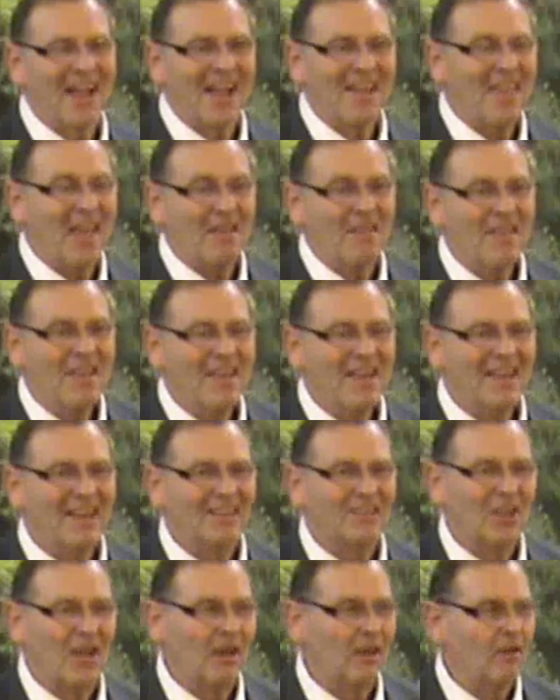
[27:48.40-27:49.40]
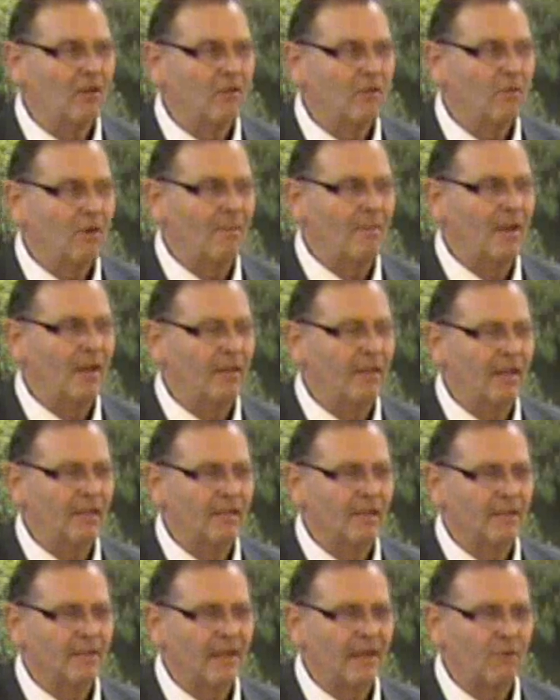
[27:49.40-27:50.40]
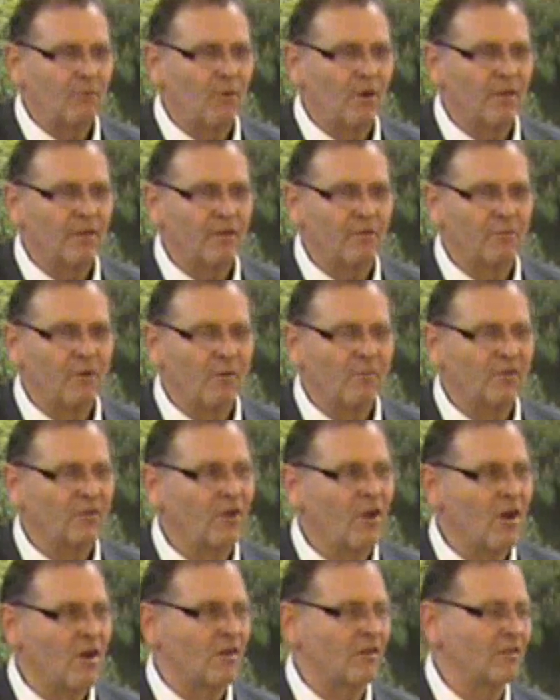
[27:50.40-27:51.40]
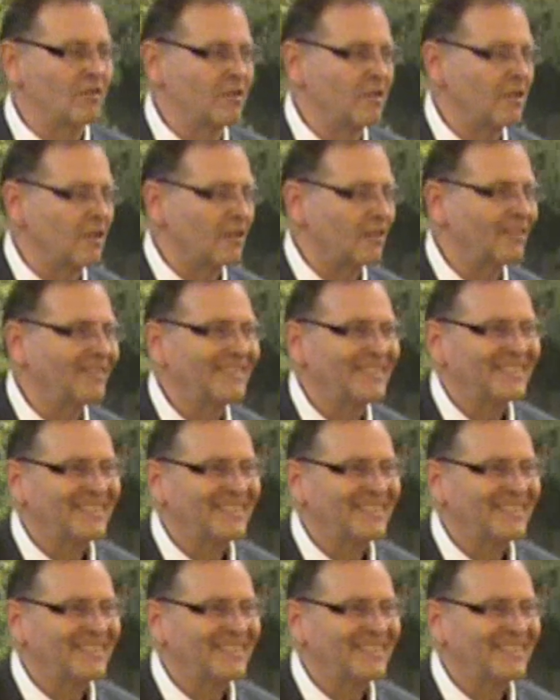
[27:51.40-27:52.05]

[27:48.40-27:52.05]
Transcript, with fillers: That, it's like, wait a minute, that sounds like one of the Roman guards, you know.